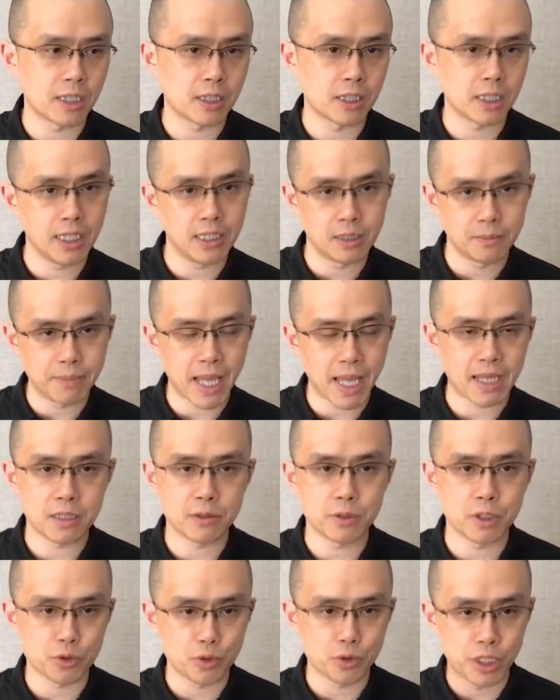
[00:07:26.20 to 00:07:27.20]
in the bank,
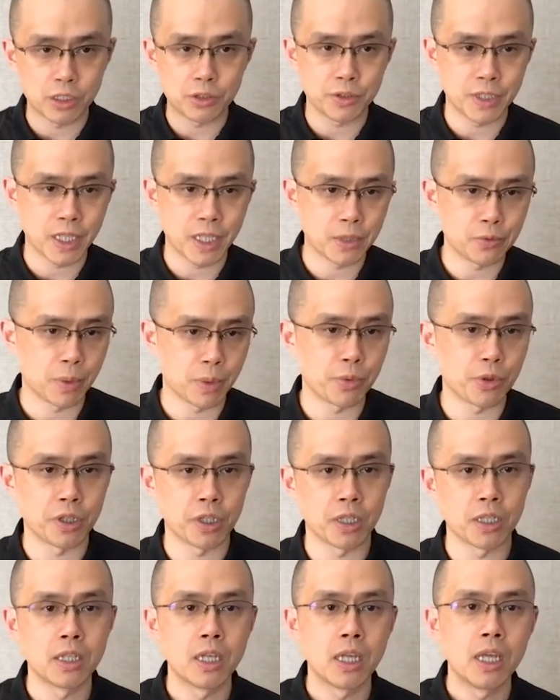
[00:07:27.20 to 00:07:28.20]
according to their report.
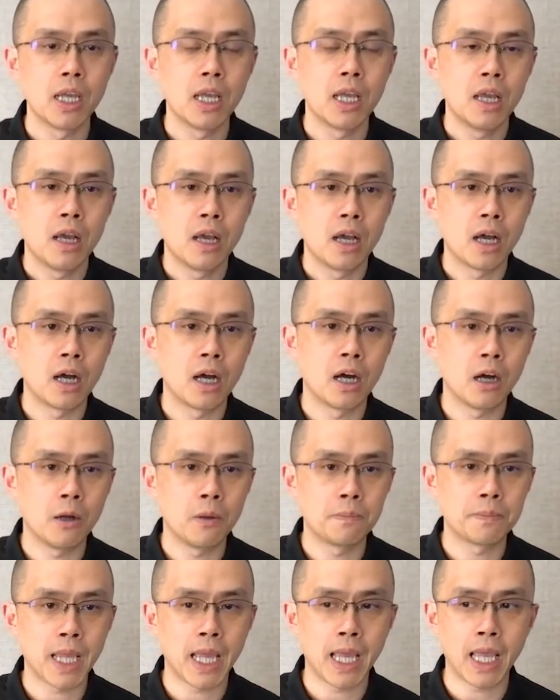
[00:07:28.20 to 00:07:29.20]

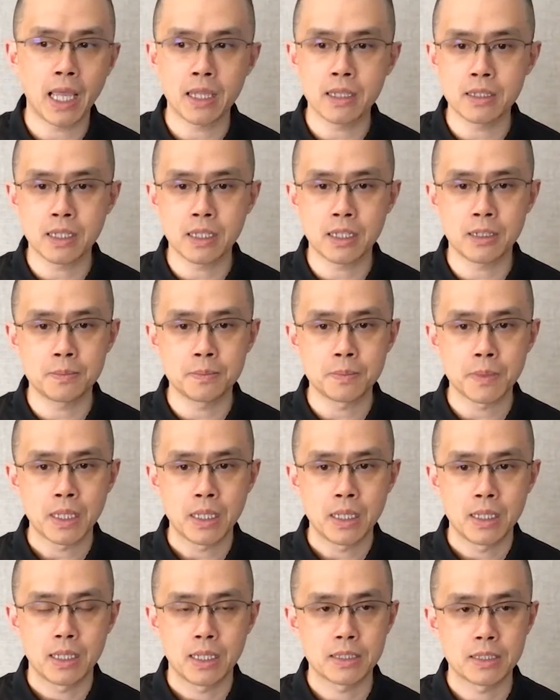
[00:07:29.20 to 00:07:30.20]

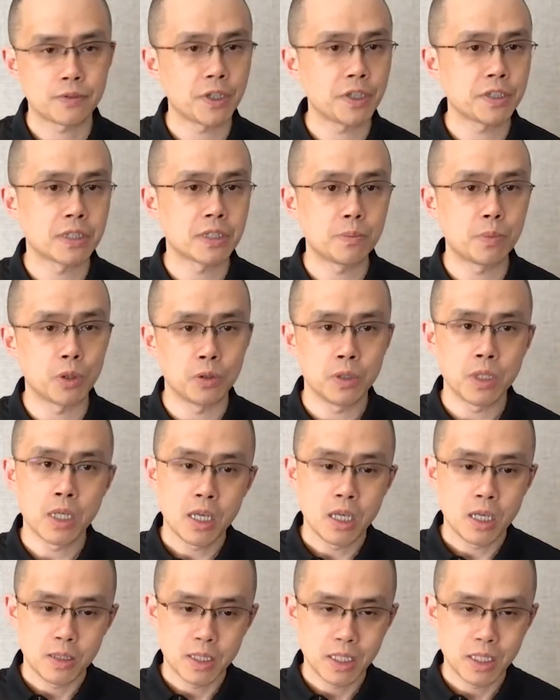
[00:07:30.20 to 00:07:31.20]
It's very simple.
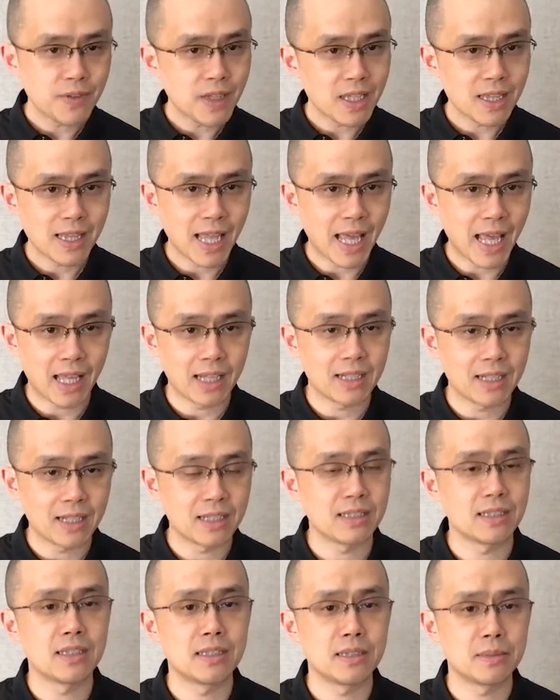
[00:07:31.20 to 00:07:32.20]
Even that,
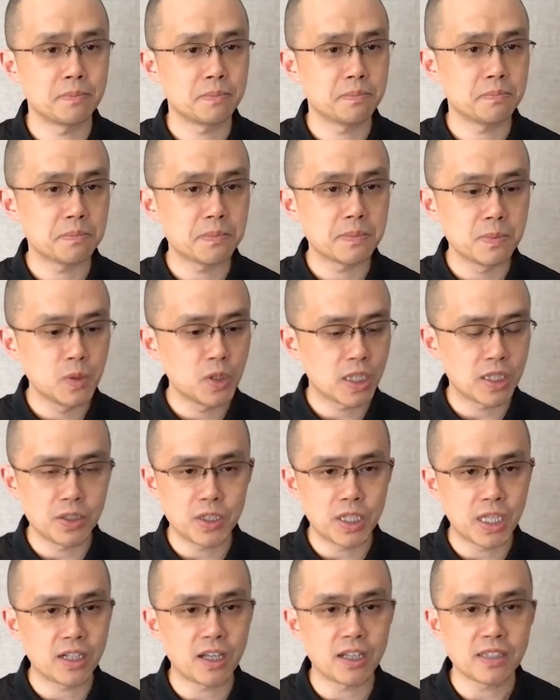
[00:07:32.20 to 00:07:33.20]
you
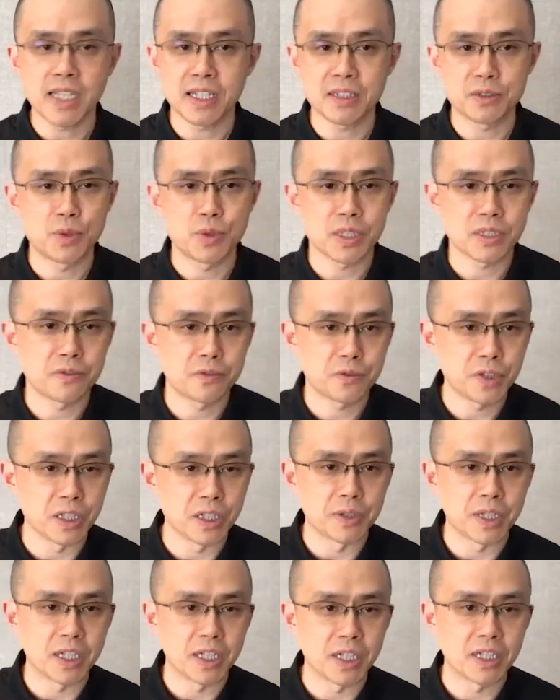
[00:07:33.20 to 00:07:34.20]
cannot say it's risk-free,
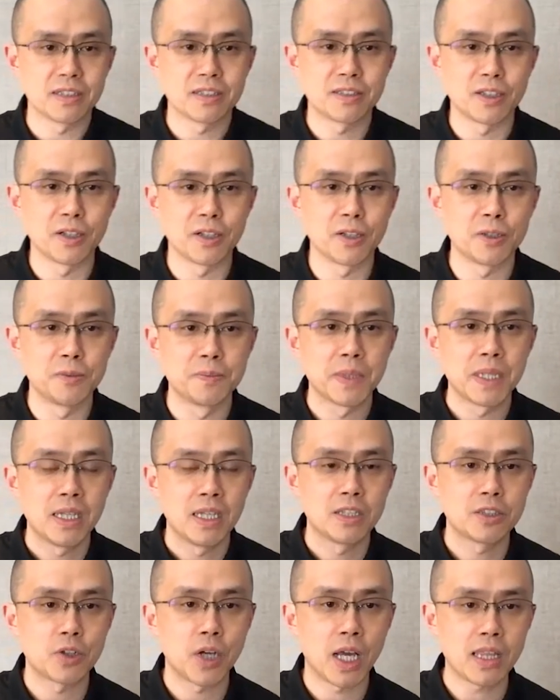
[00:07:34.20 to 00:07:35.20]
right? So
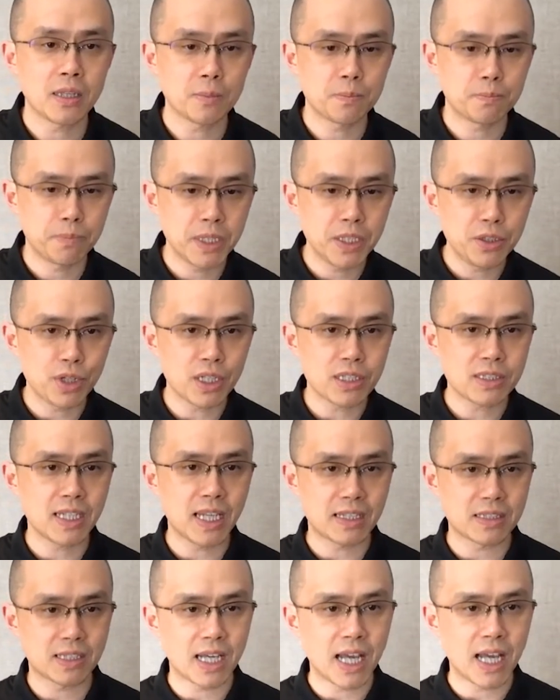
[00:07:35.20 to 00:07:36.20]
I think BUSD
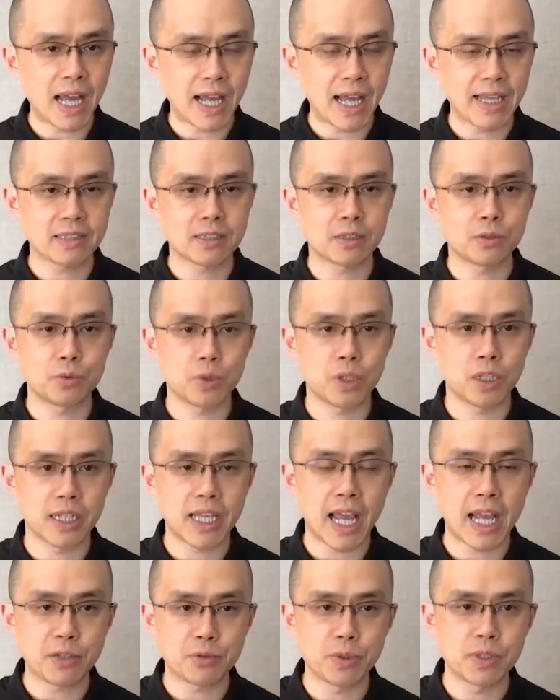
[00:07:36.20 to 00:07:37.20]
has the highest
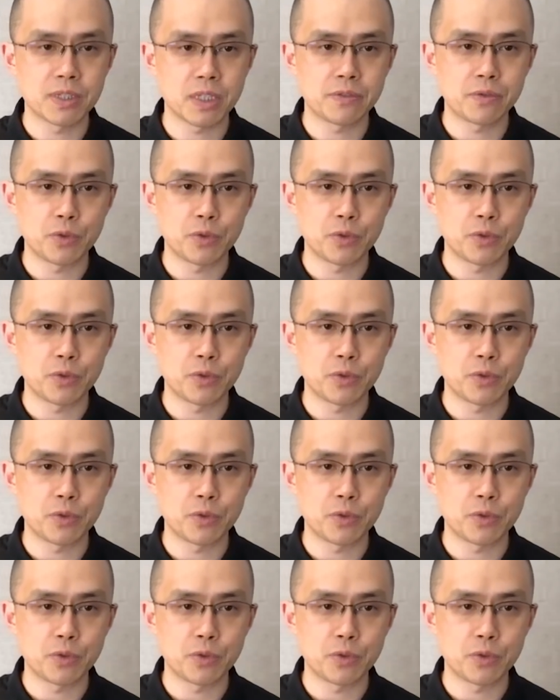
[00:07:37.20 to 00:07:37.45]
cash reserve